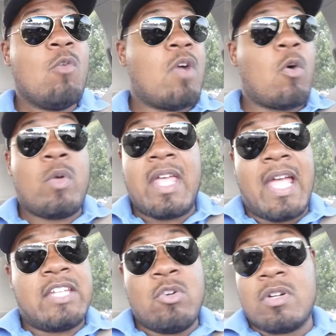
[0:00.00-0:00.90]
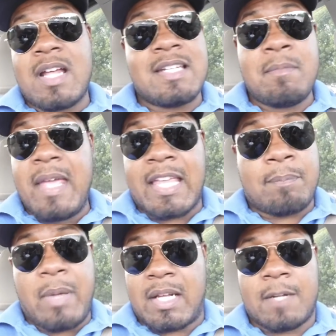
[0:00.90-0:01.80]
when we ain't doing nothing to make
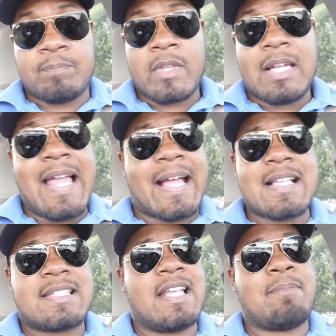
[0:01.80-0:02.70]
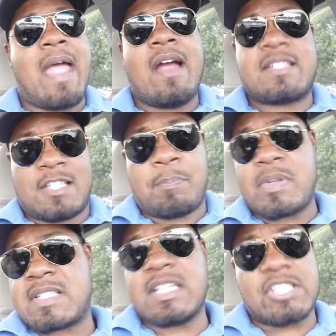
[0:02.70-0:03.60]
it better? Like I said, marriage is a
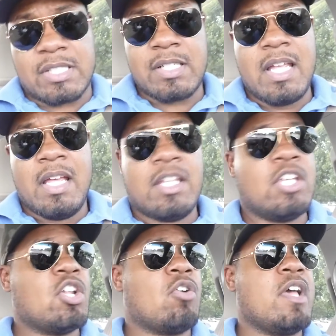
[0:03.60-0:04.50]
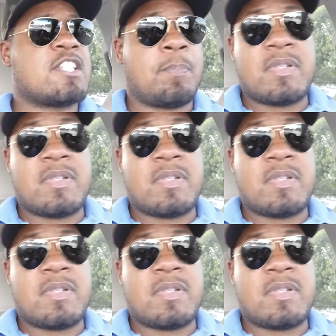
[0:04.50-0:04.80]
position. It's a